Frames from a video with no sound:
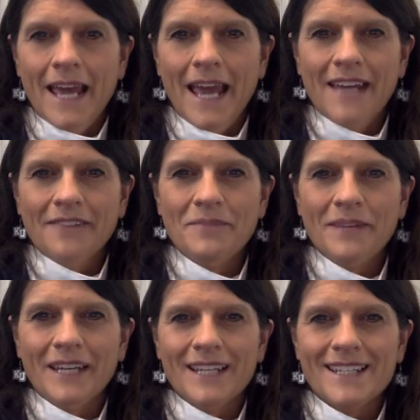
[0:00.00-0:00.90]
Hey
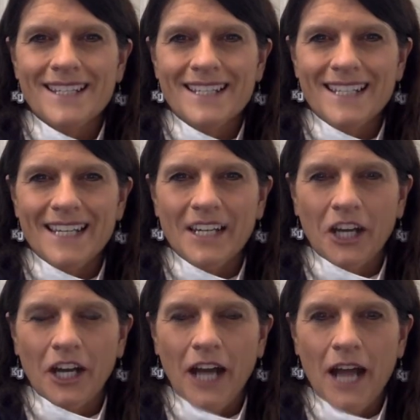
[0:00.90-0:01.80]
everybody, it's Cindy
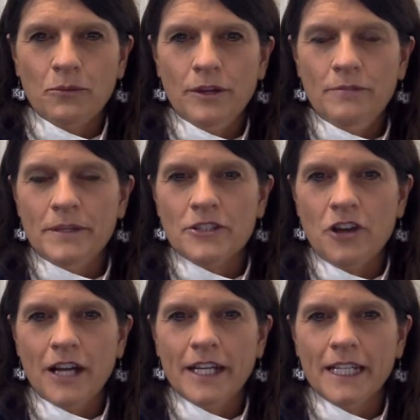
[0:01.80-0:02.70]
here, and we've been
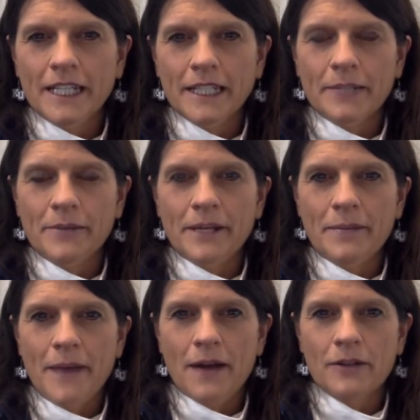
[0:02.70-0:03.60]
talking a little bit
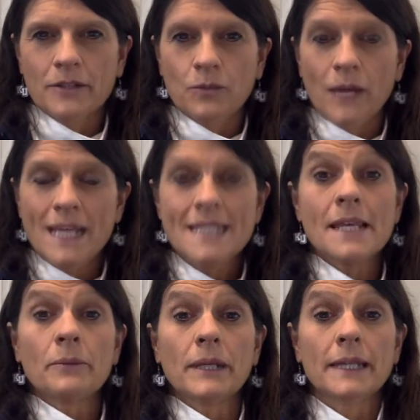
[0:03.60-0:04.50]
about ways
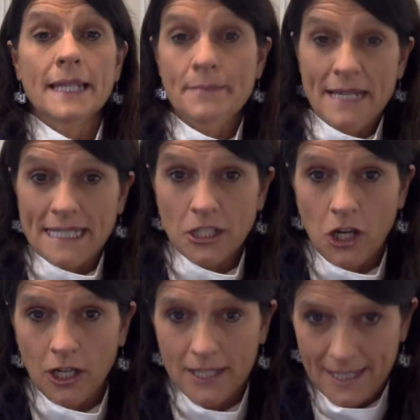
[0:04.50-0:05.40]
that we limit
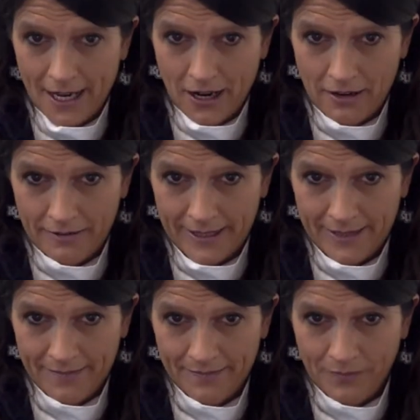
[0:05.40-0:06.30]

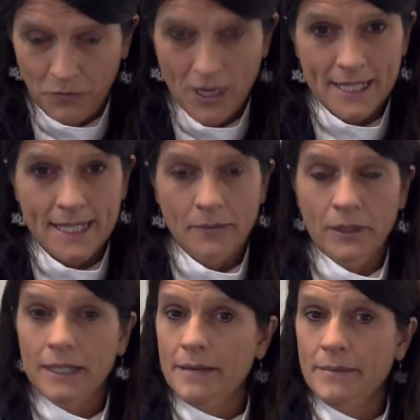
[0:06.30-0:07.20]
ourselves, ways that
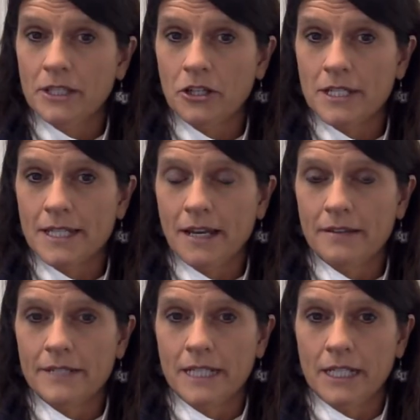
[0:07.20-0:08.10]
we limit
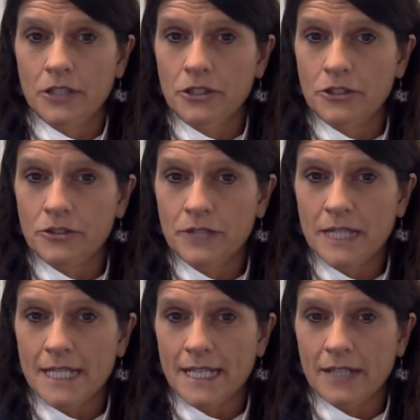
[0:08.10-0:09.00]
ourselves, and I know you're doing
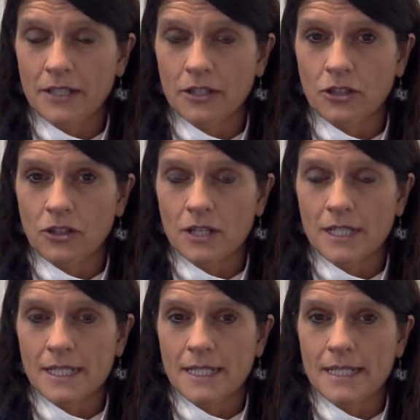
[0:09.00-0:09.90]
this out there,
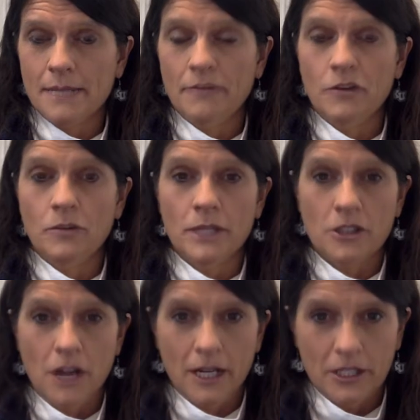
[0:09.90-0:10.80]
girls, and some of you have been
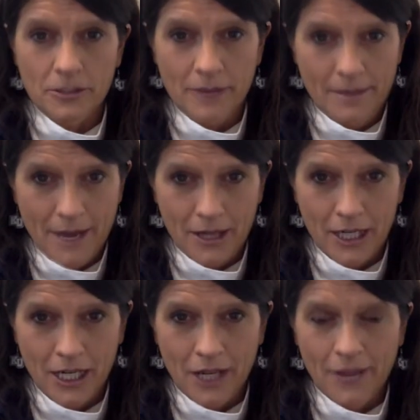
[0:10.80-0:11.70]
talking to me about
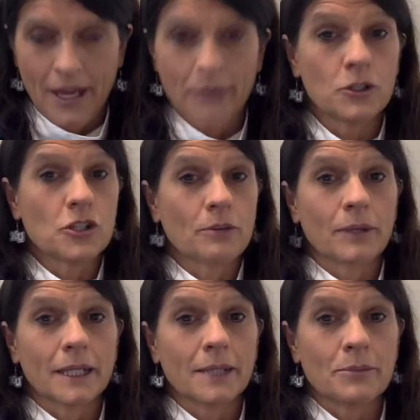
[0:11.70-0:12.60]
it online, which I
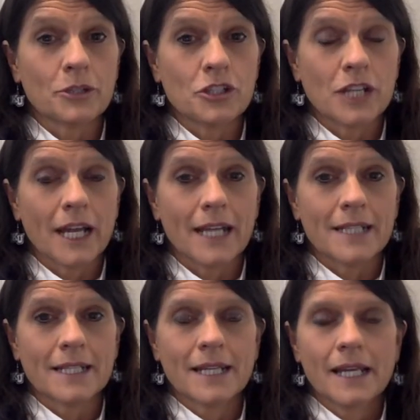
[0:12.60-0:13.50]
really appreciate.